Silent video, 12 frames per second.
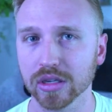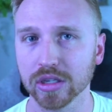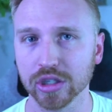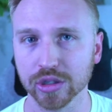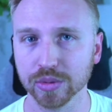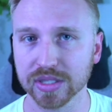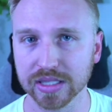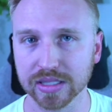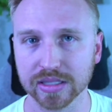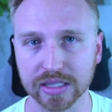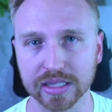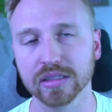
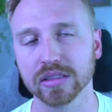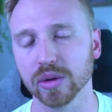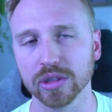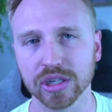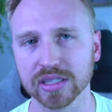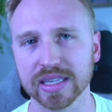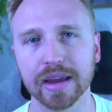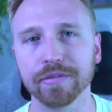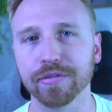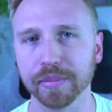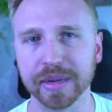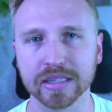UTC, so adjust that.
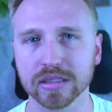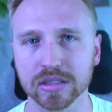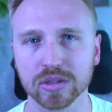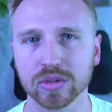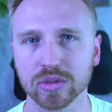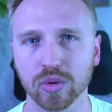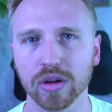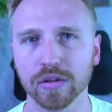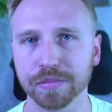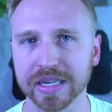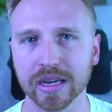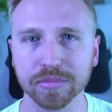For me, it's 12
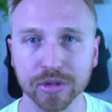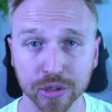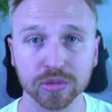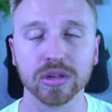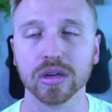p.m. noon,